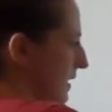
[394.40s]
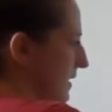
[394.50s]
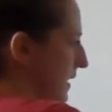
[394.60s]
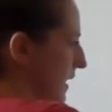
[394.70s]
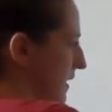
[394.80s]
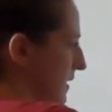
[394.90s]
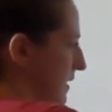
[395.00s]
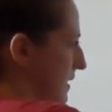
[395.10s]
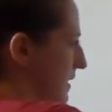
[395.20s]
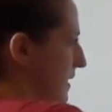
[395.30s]
this guy is
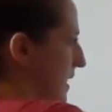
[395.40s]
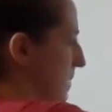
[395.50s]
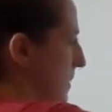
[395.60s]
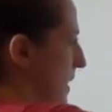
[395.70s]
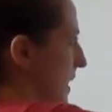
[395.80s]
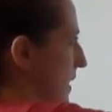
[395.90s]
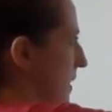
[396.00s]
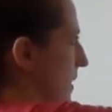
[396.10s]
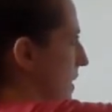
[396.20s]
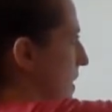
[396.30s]
stopping
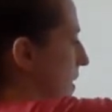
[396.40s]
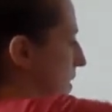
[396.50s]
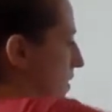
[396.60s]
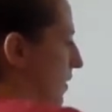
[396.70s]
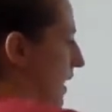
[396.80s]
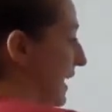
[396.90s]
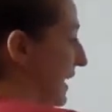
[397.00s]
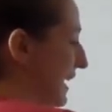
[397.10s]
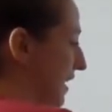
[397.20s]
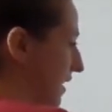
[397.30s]
right
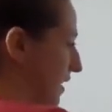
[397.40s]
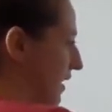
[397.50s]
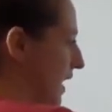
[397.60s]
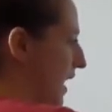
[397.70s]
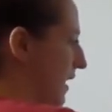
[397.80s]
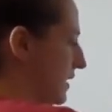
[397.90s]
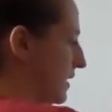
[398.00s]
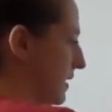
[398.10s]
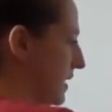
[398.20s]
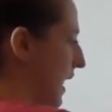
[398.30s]
here at
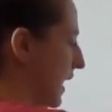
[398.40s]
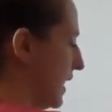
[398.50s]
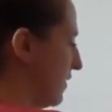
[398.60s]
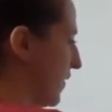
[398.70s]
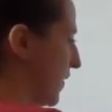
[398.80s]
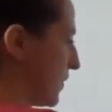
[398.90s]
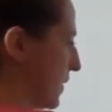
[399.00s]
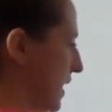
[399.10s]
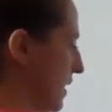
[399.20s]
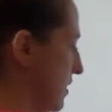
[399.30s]
negative
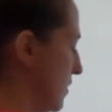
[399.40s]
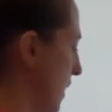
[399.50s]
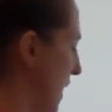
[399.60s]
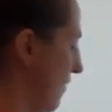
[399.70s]
3. So I'll have